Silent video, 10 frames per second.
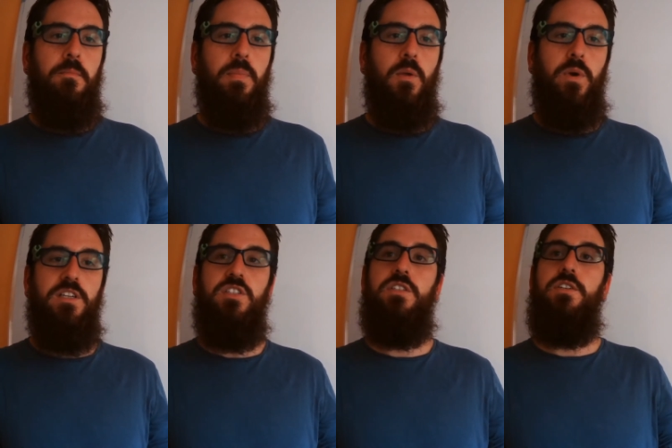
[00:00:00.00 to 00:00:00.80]
which
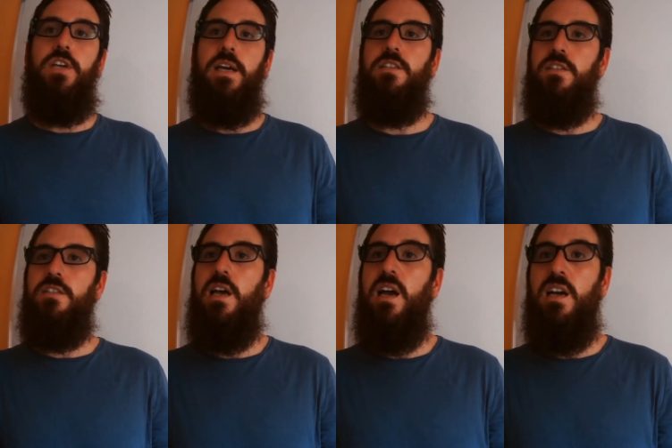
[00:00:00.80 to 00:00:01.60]
suggests
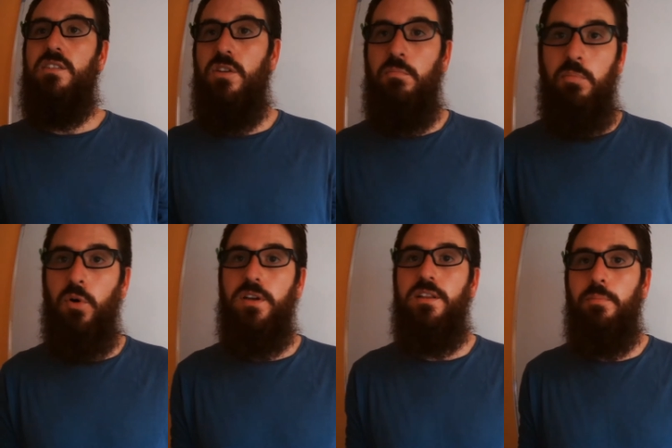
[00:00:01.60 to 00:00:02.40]
that at some point
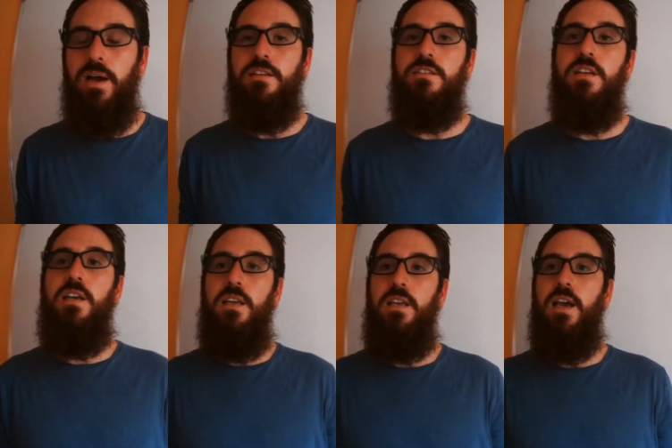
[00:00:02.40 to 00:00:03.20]
in the past
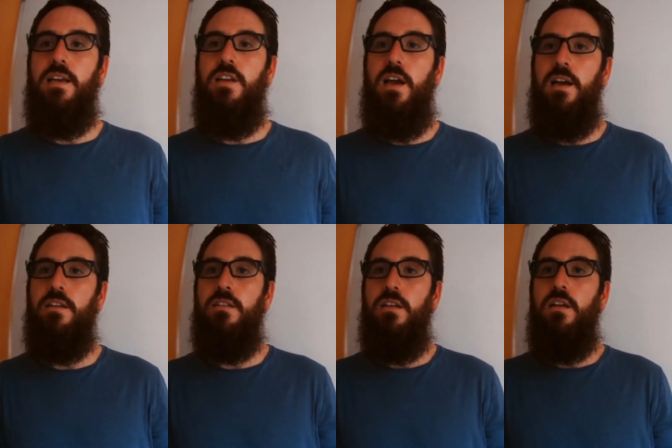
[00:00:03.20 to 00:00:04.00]
he has had
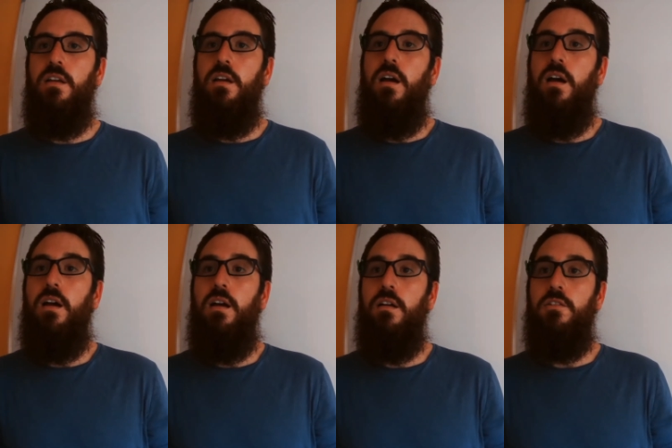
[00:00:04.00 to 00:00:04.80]

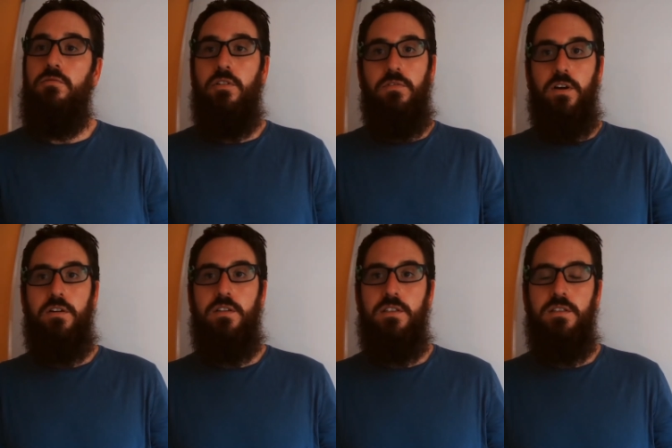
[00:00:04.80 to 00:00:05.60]
coronavirus.